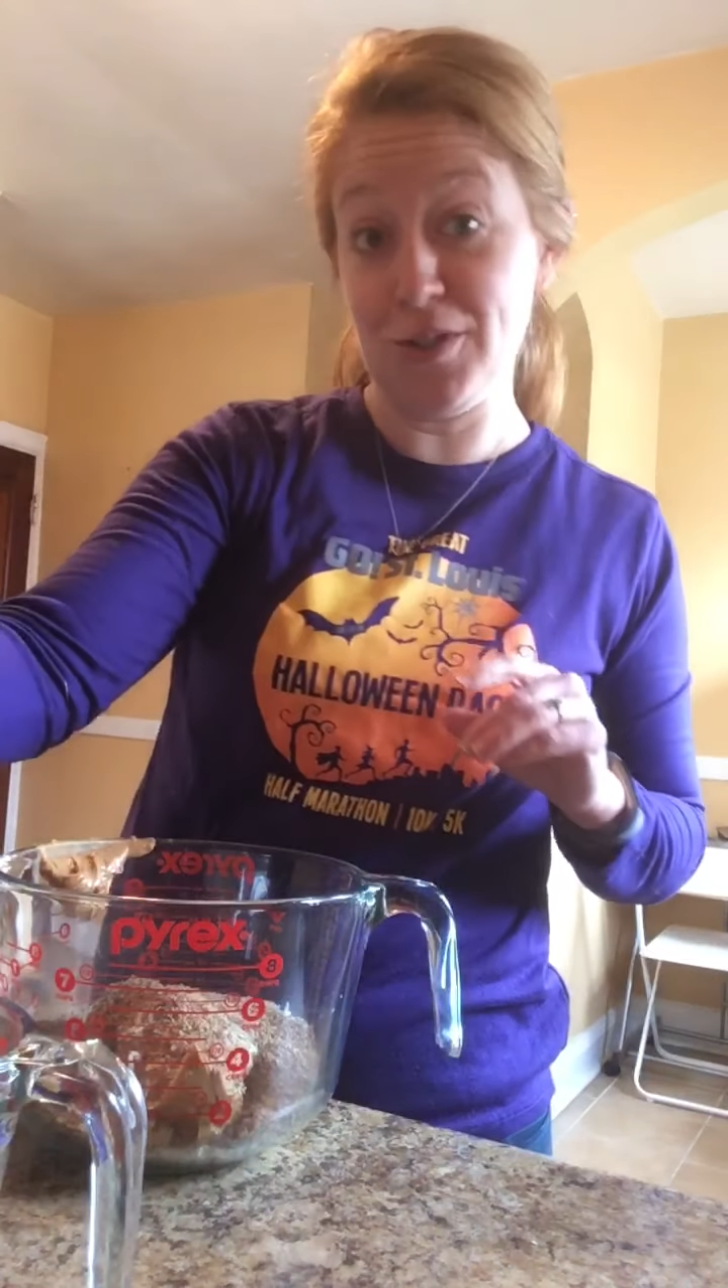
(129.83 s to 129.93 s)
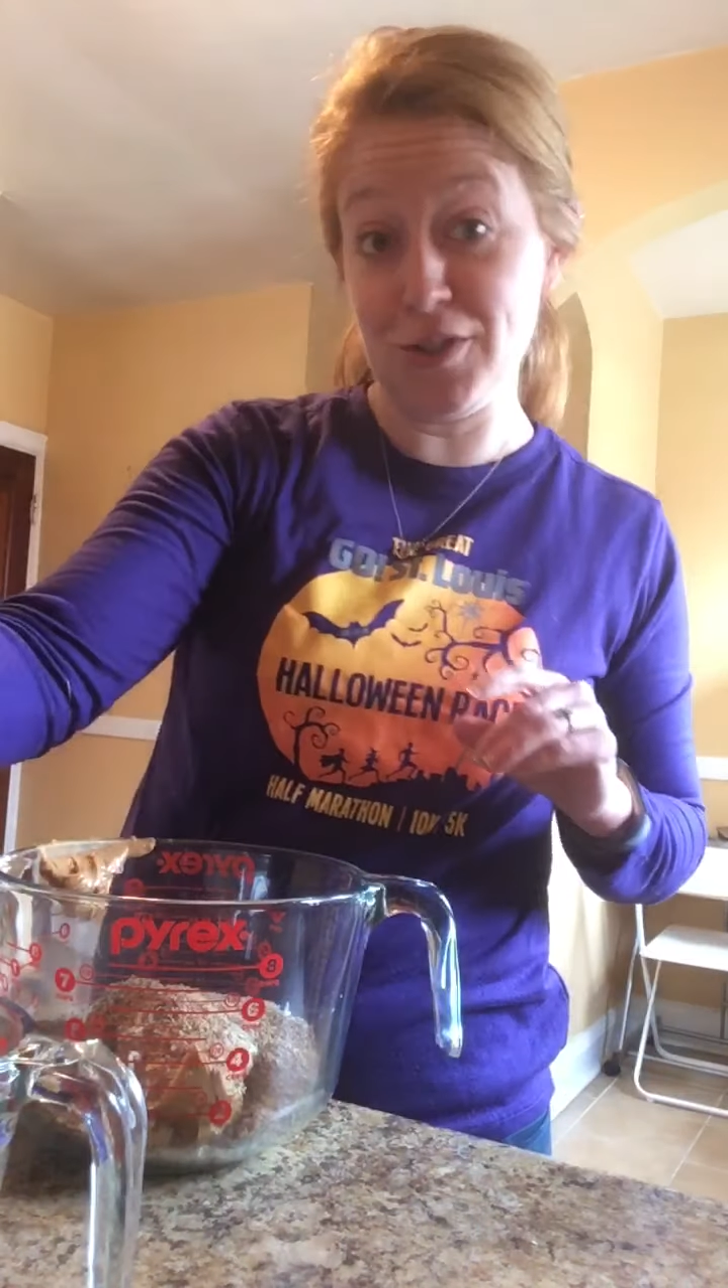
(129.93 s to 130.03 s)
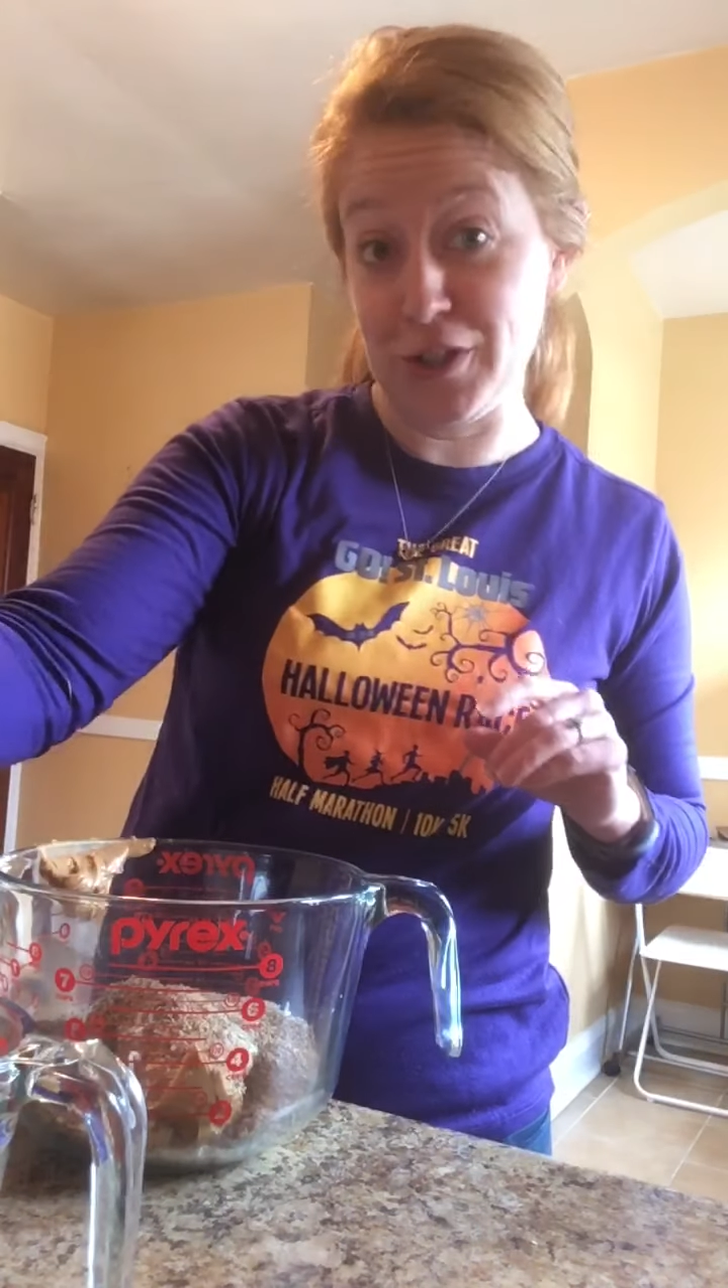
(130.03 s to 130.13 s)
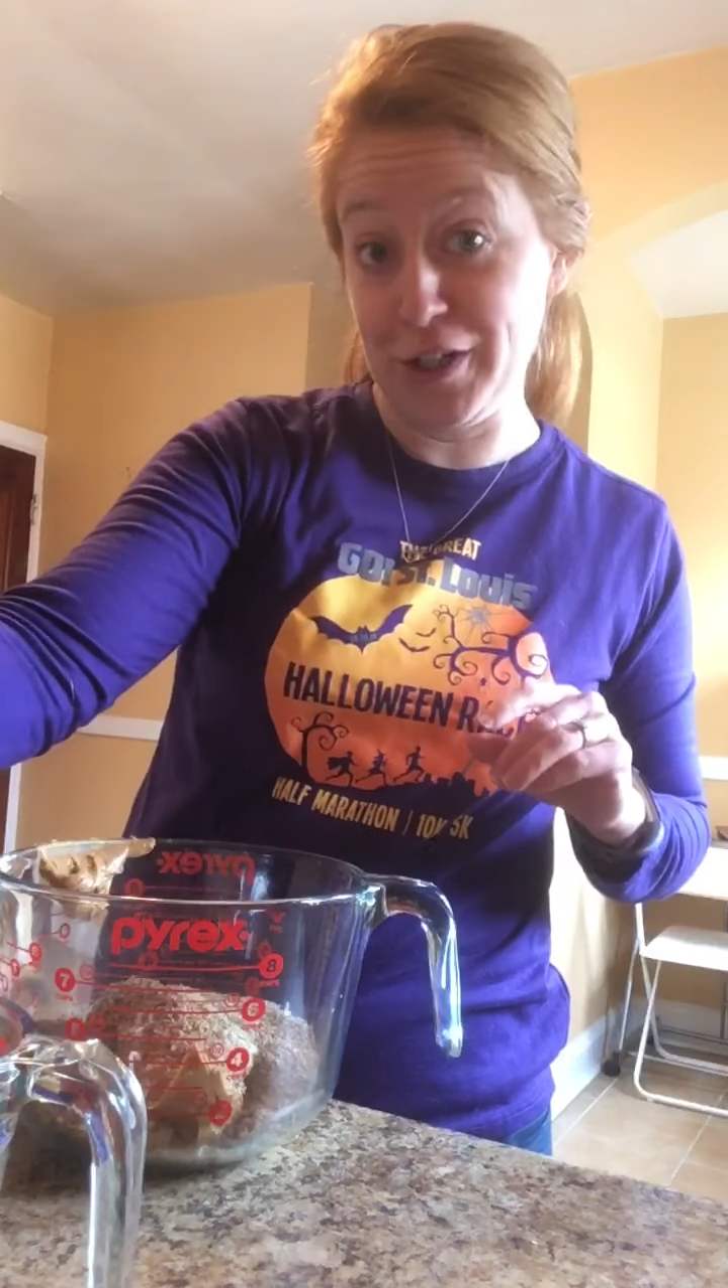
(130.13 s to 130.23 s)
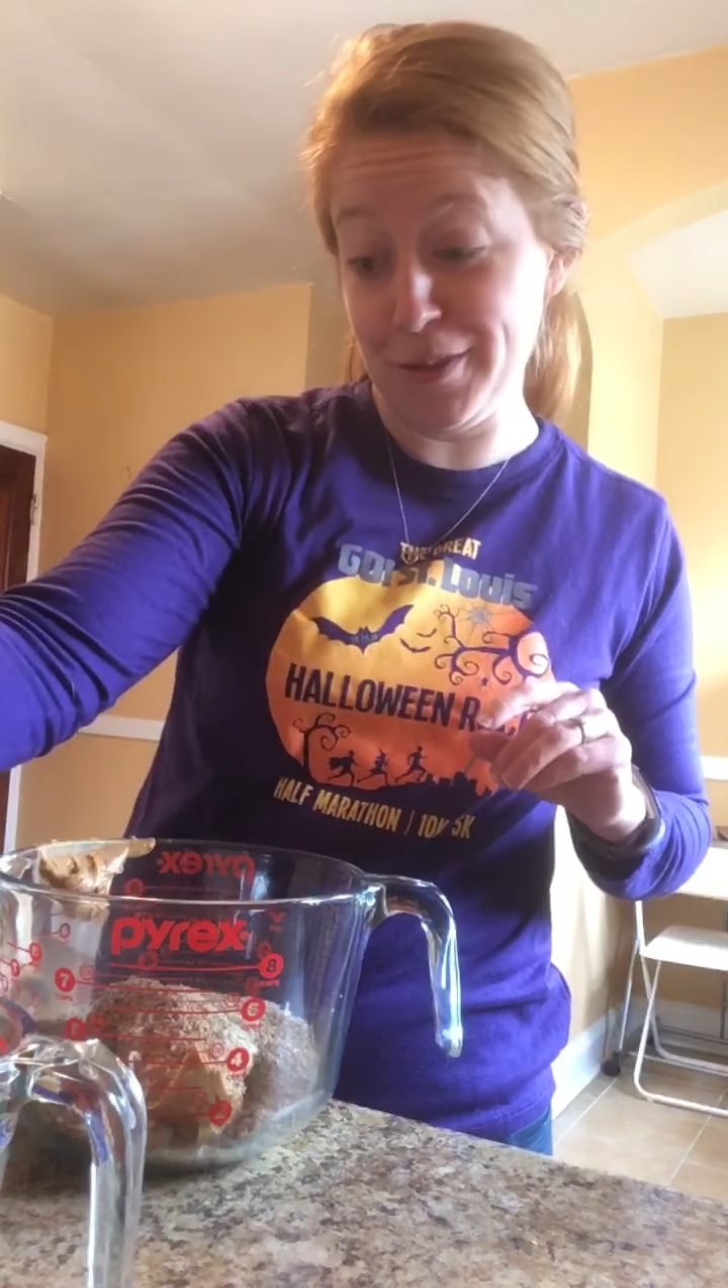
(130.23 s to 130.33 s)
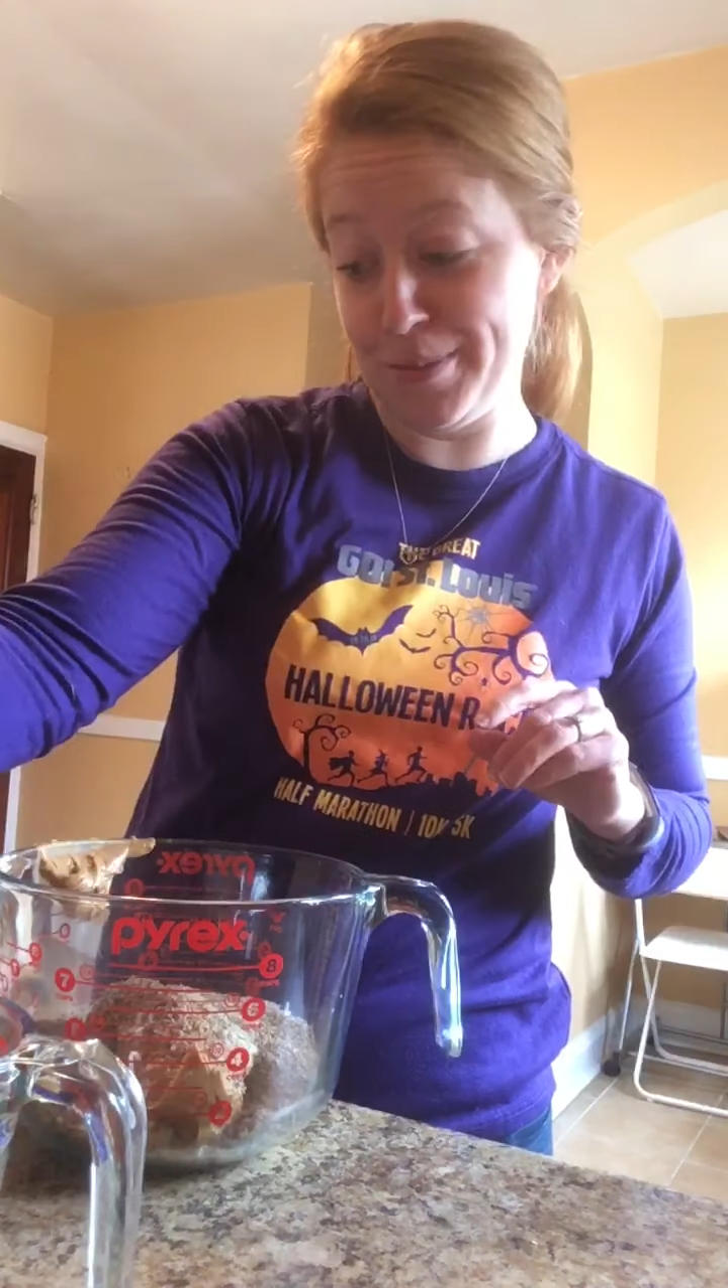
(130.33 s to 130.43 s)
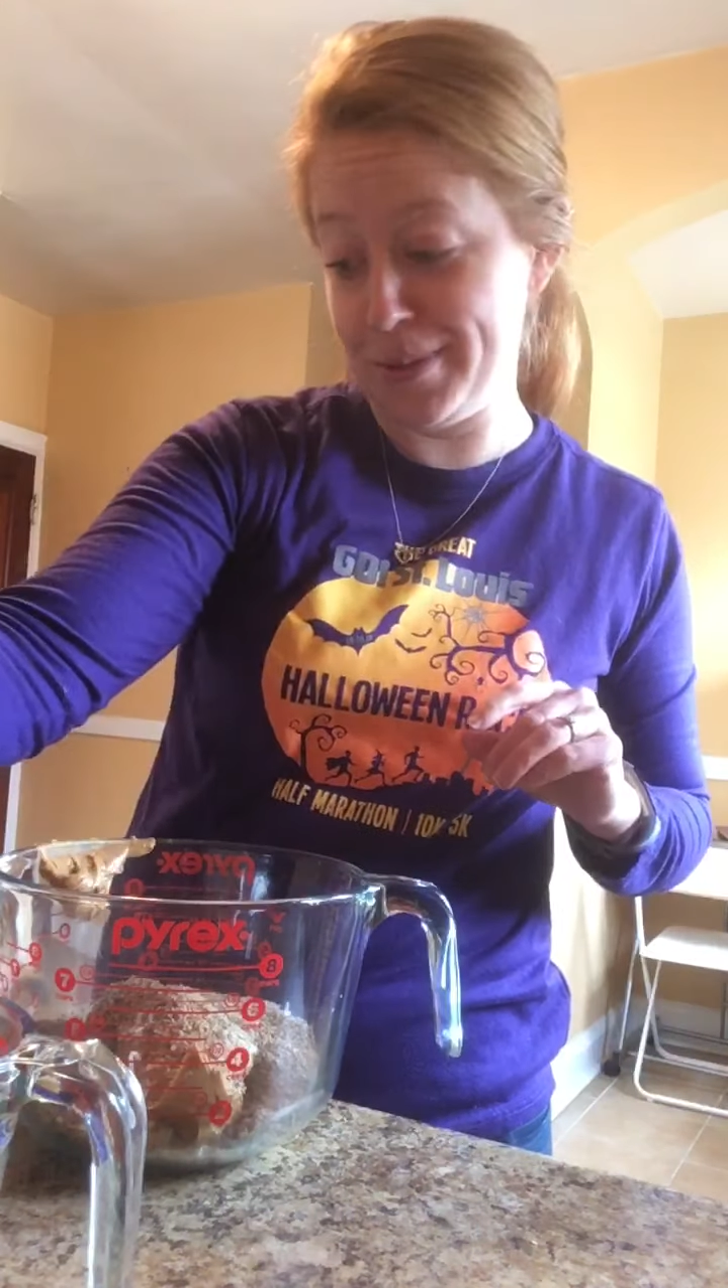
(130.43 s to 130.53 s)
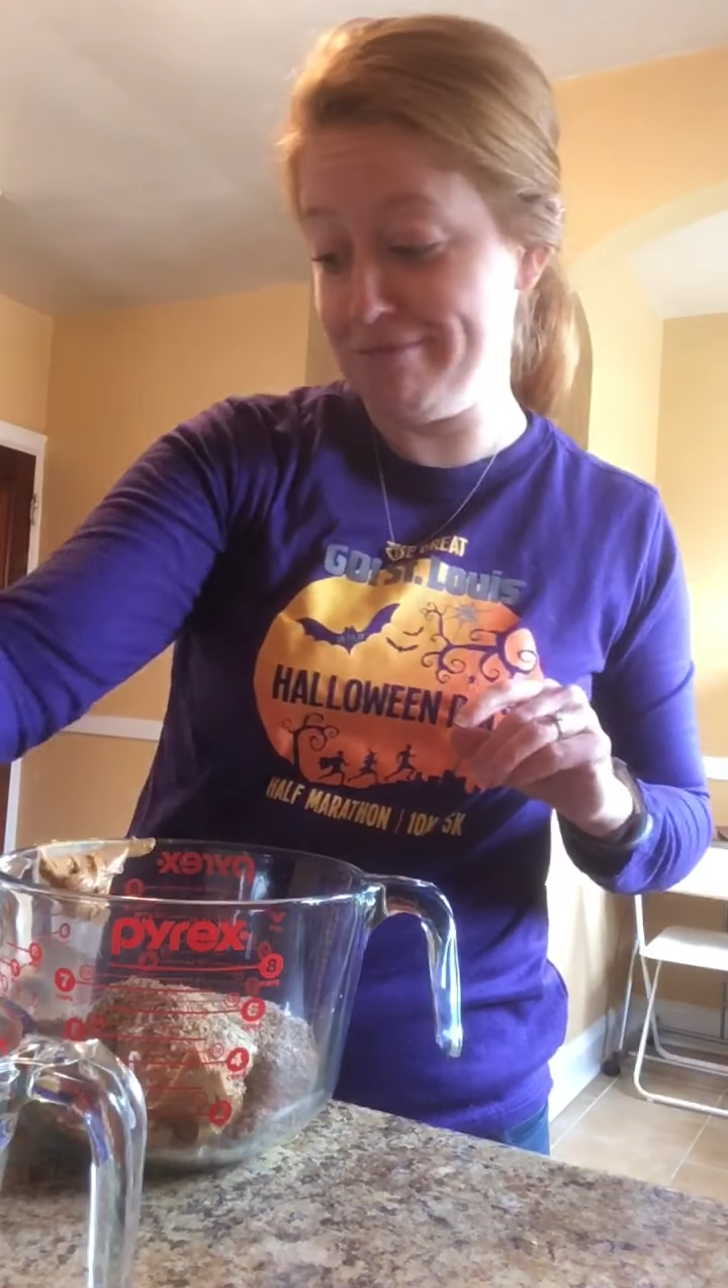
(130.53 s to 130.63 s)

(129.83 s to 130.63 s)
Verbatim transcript: syrup,